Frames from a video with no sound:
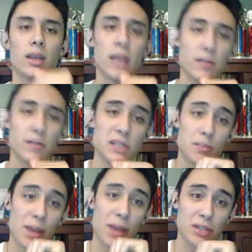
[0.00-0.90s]
If he's
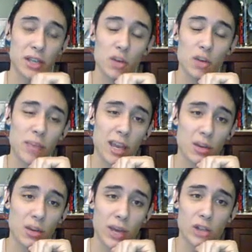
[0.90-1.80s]
about to kill me
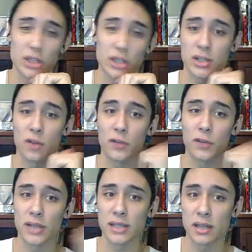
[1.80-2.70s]
anyway, I'll just go for
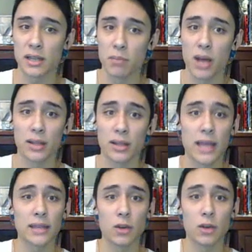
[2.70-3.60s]
Destiny Bond, and
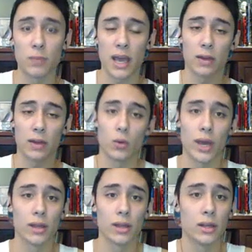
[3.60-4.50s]
that thing will be out of the
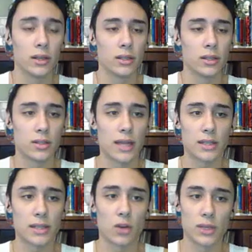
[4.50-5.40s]
way. So
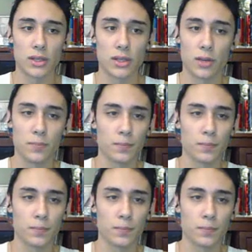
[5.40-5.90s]
that's always good.